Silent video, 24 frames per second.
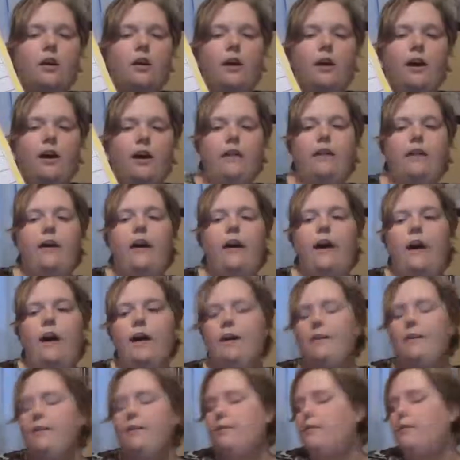Ella
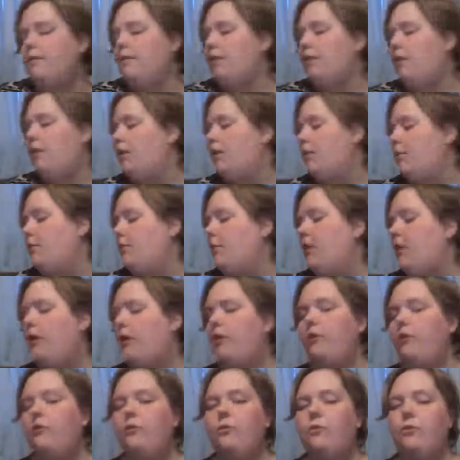has
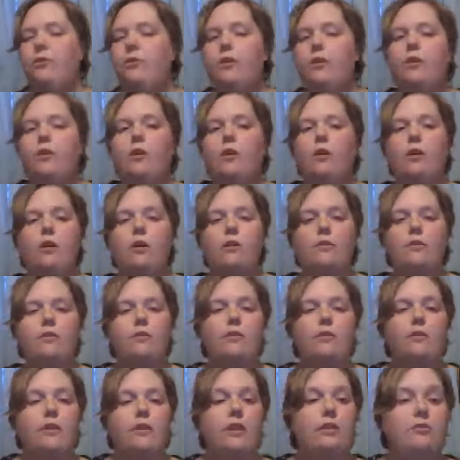auditory loss,
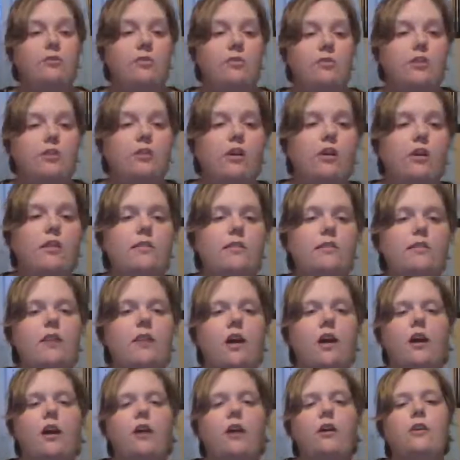hearing loss,
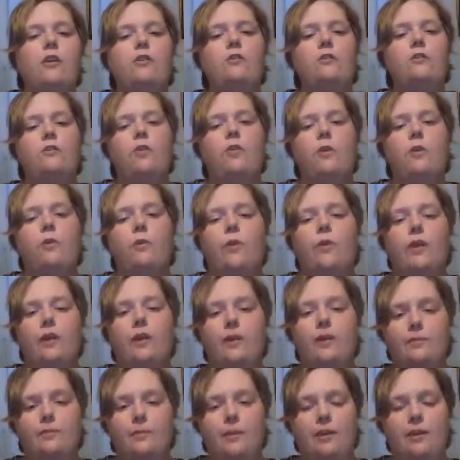so it
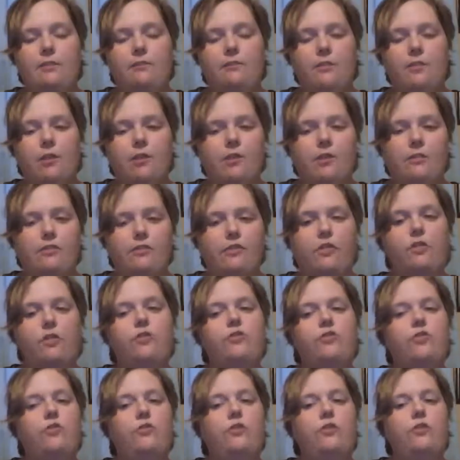has been very difficult
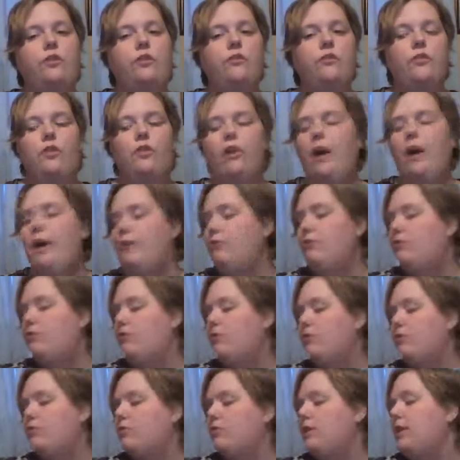to teach her how
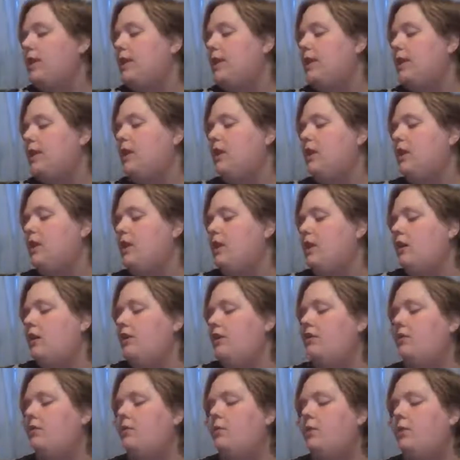to read.
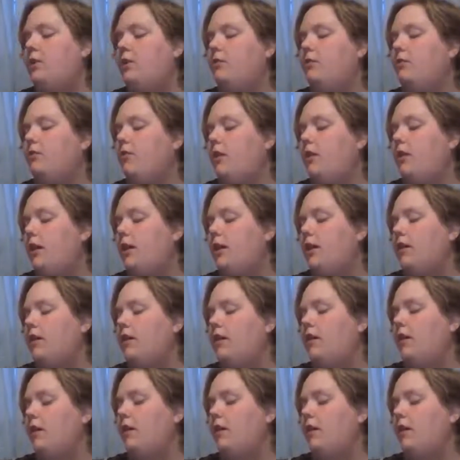So we are trying